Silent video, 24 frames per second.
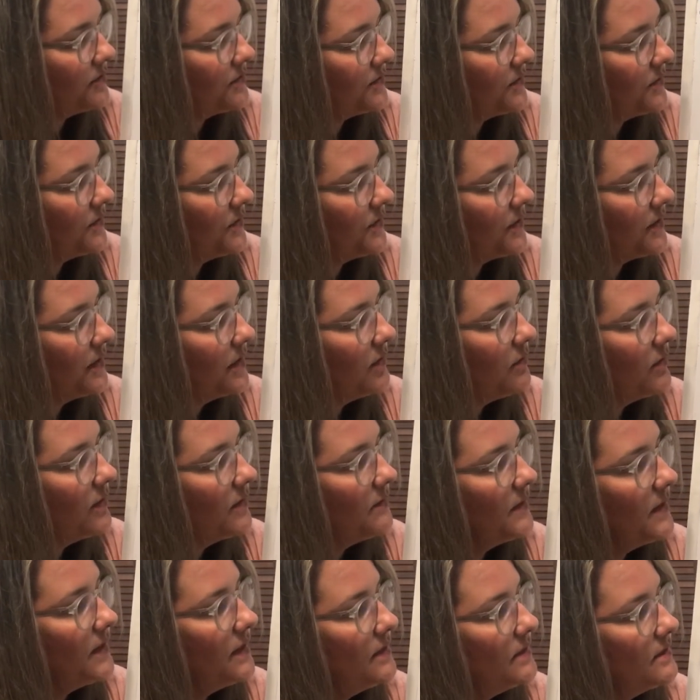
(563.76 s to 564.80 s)
and 31
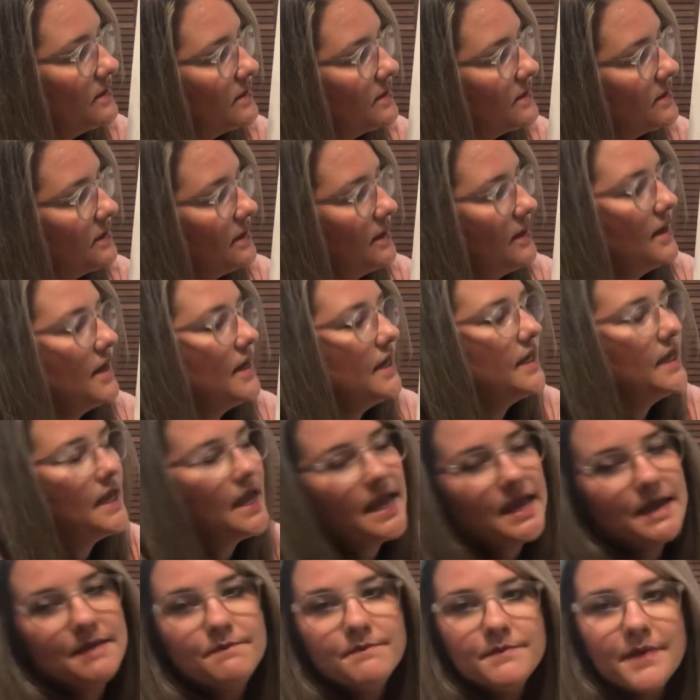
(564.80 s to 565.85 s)
minutes, and I
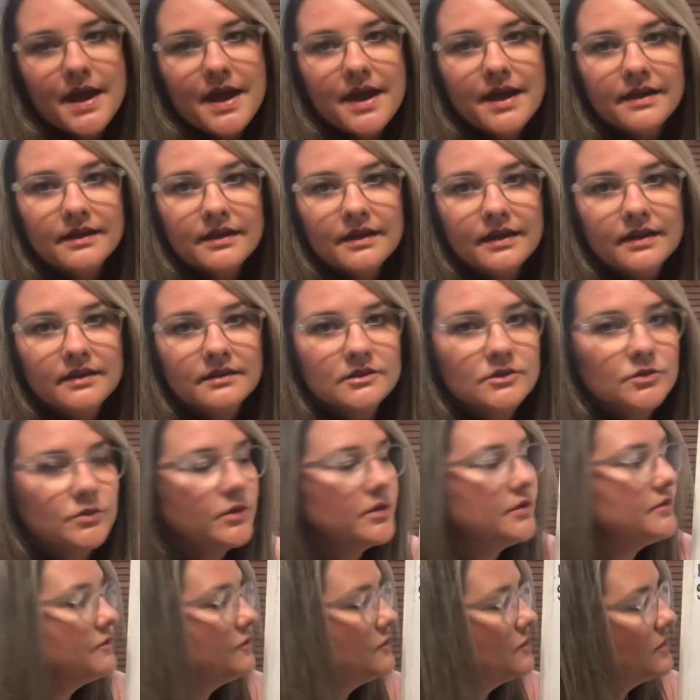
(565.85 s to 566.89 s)
came back at
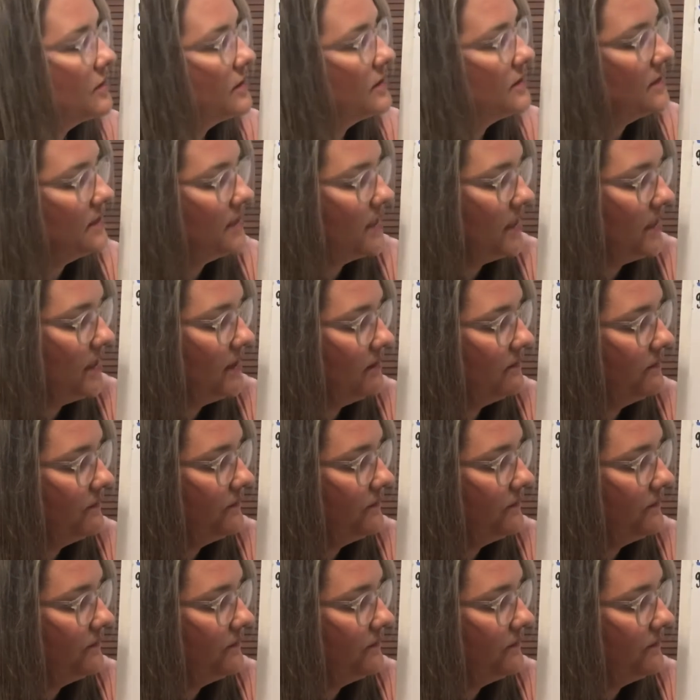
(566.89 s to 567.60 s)
12:14.